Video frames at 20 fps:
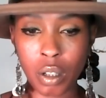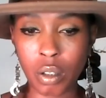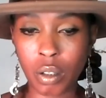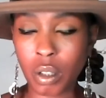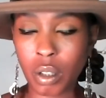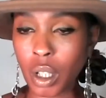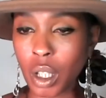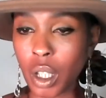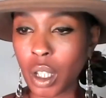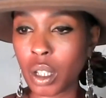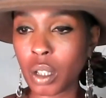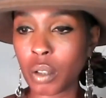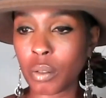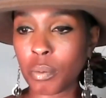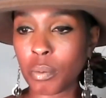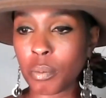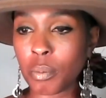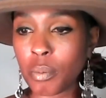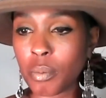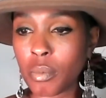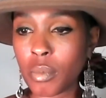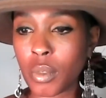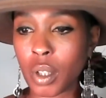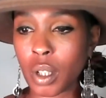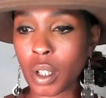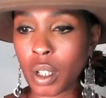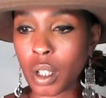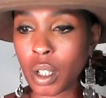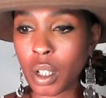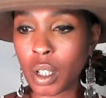Okay,
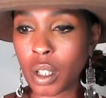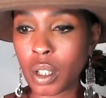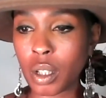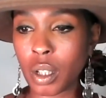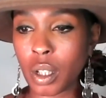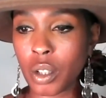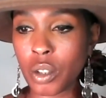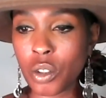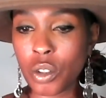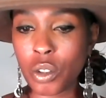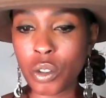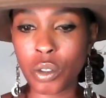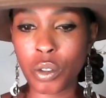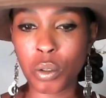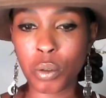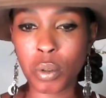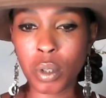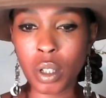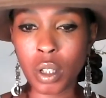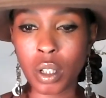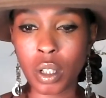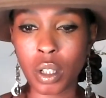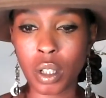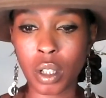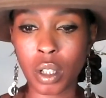that should do it.